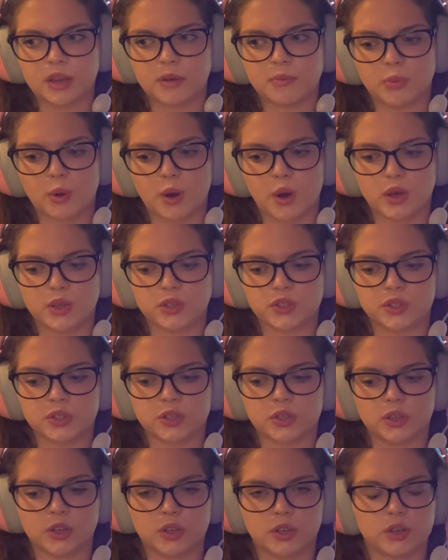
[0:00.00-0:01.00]

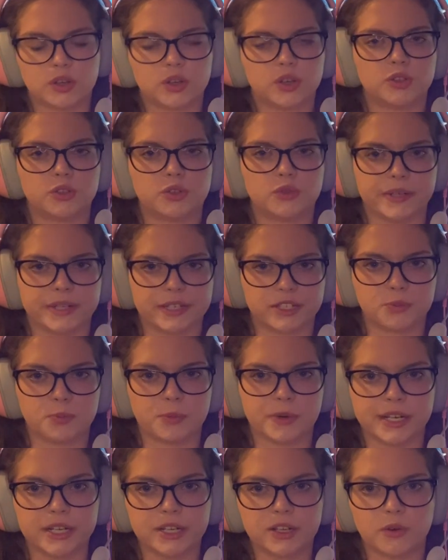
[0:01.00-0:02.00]
pause during
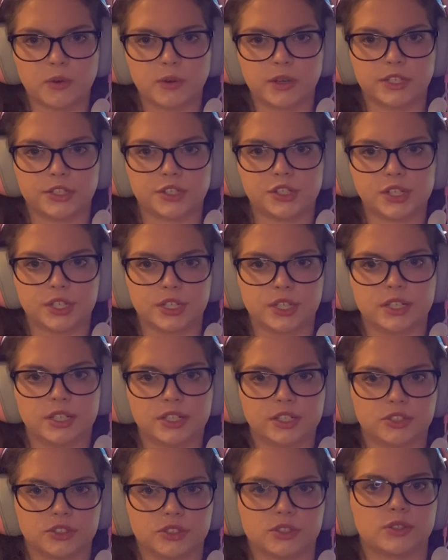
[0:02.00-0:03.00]
spring where
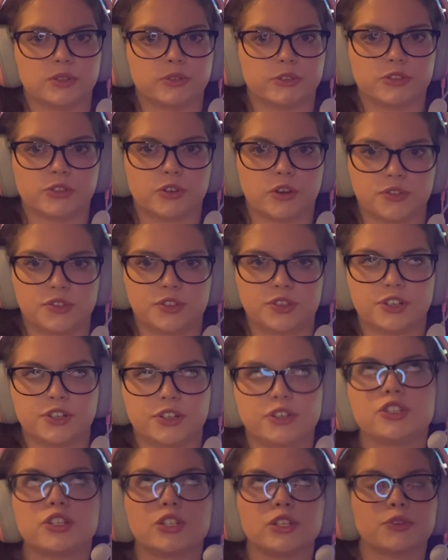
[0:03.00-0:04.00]
she just looks
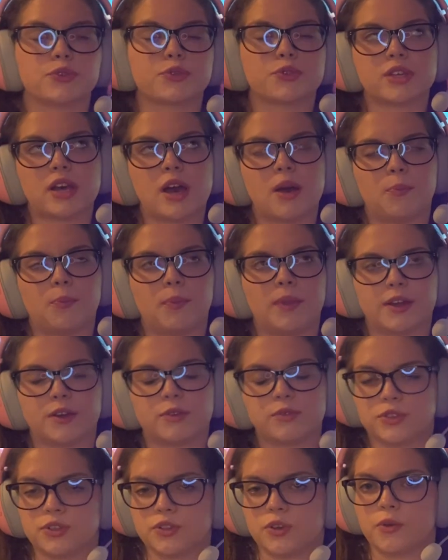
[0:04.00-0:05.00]
concerned. She looks up like
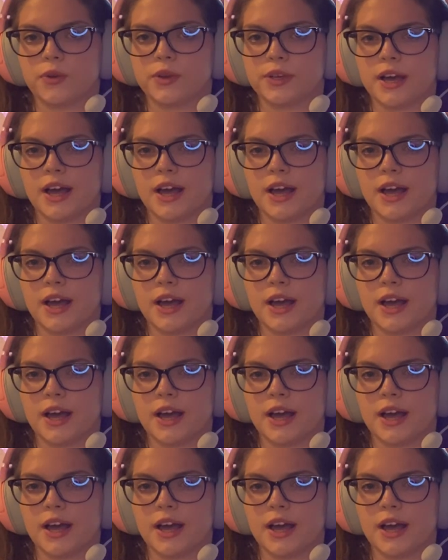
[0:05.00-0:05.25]
what's going